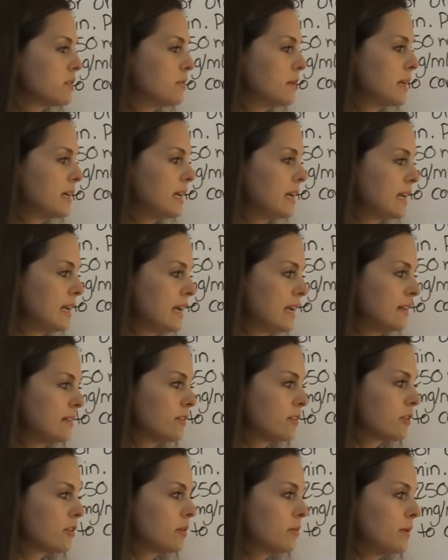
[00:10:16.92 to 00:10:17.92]
going to be
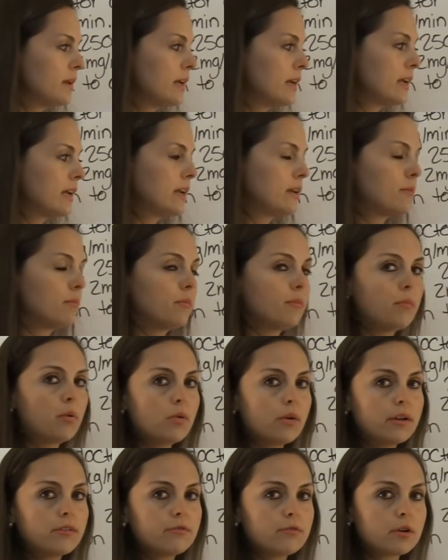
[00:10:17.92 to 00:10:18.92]
getting. They're going to be getting zero
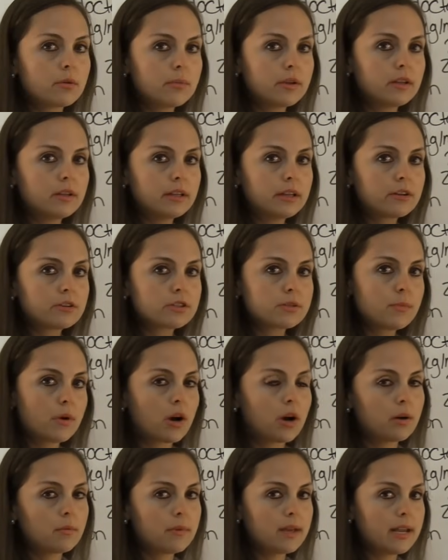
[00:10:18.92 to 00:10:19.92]
point four milliliters
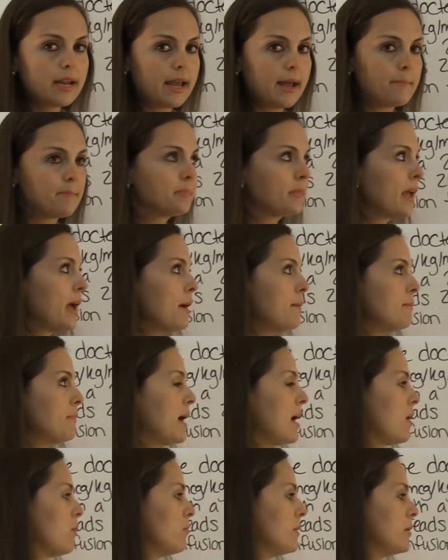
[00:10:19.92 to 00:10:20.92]
per minute.
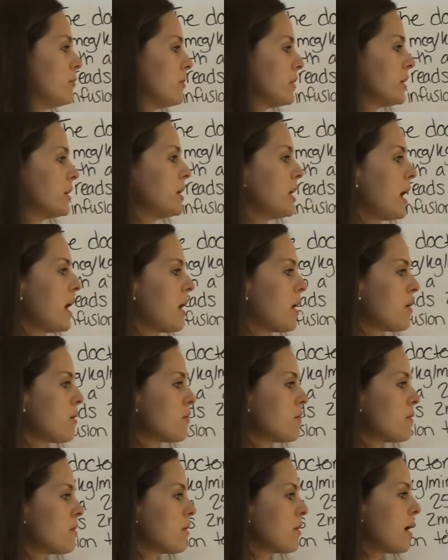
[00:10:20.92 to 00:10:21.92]
But we want to
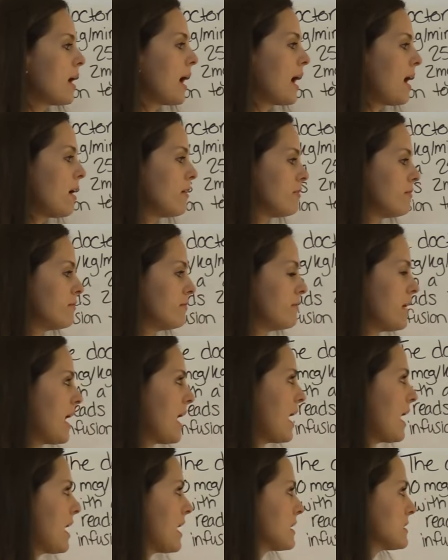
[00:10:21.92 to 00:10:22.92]
know how
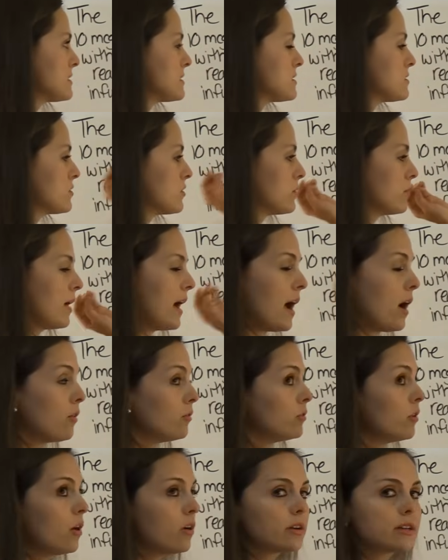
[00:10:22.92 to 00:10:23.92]
fast or
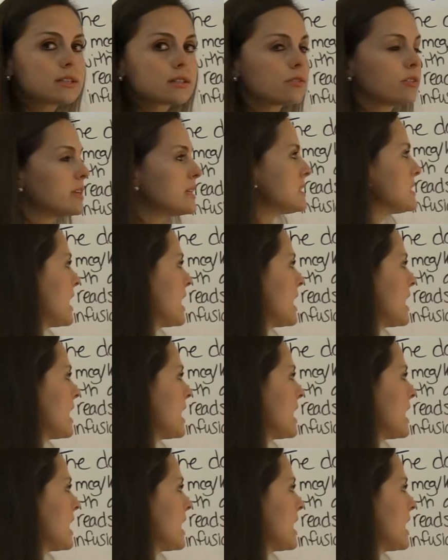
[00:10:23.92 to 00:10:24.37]
how long it's going